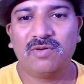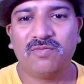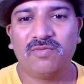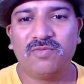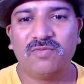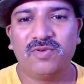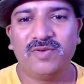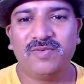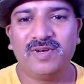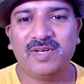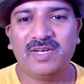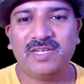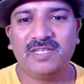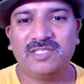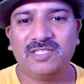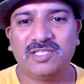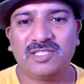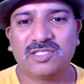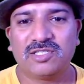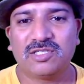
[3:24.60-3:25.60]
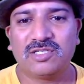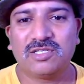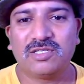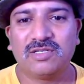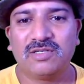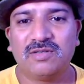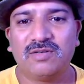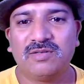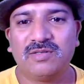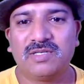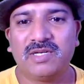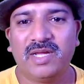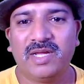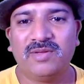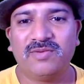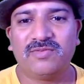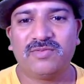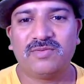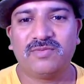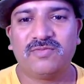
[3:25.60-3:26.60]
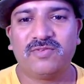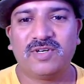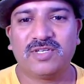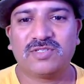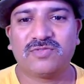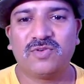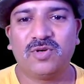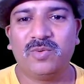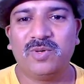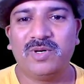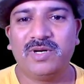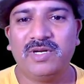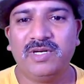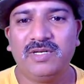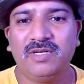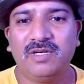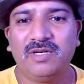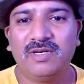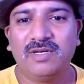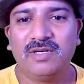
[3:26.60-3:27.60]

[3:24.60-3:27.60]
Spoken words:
we will just fast forward it.